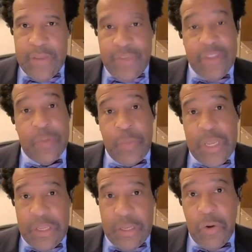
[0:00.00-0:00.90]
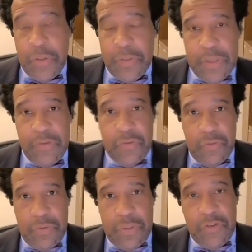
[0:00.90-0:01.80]
give his opinion on
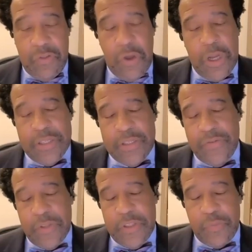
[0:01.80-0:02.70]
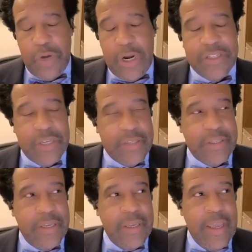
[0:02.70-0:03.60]
these these thoughts for this
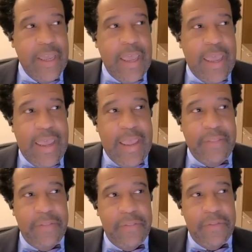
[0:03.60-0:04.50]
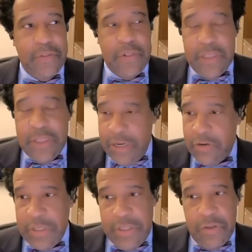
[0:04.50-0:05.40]
project. And
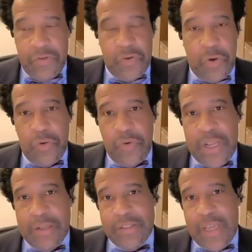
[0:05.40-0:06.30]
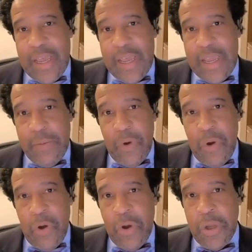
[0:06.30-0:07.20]
literally, the turnaround time
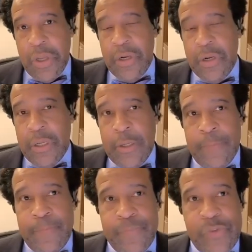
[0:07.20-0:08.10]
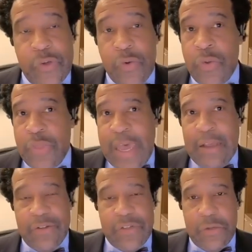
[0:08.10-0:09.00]
on two
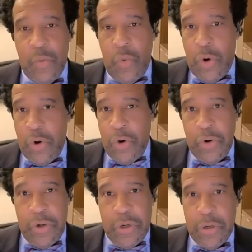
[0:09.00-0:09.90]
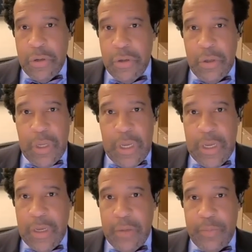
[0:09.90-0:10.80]
thousand word
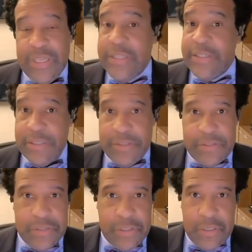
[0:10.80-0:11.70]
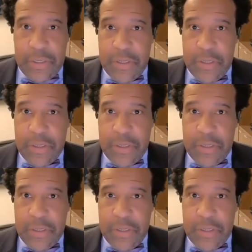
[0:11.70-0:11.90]
uh, pieces.